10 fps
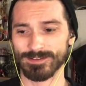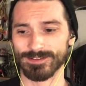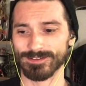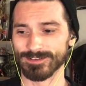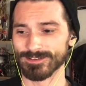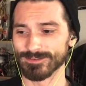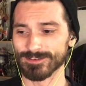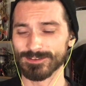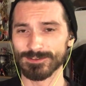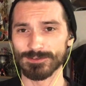Alright, we have
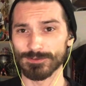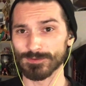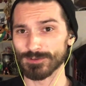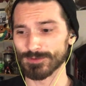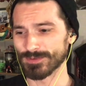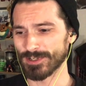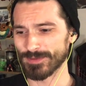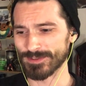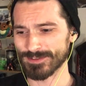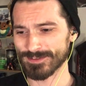the stormtrooper
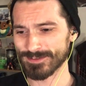helmets.